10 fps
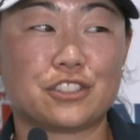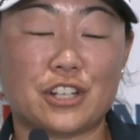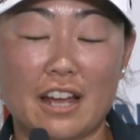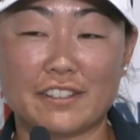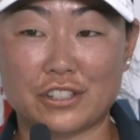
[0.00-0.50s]

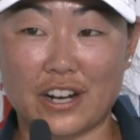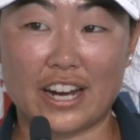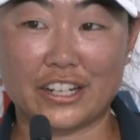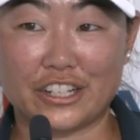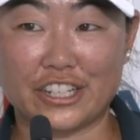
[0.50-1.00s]
Travis
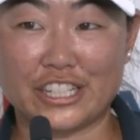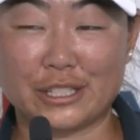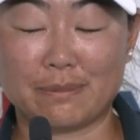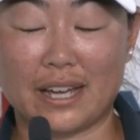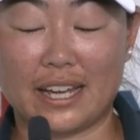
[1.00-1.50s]
Kreider
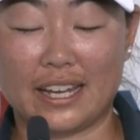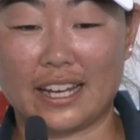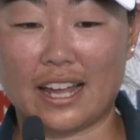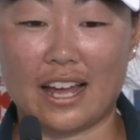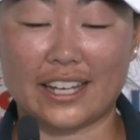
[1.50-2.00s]
is
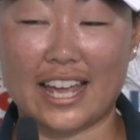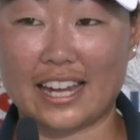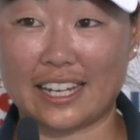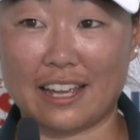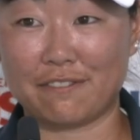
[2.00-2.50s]
my
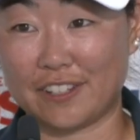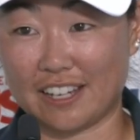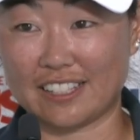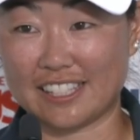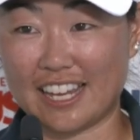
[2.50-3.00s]
caddy and
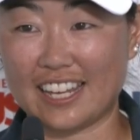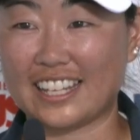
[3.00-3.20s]
fiance.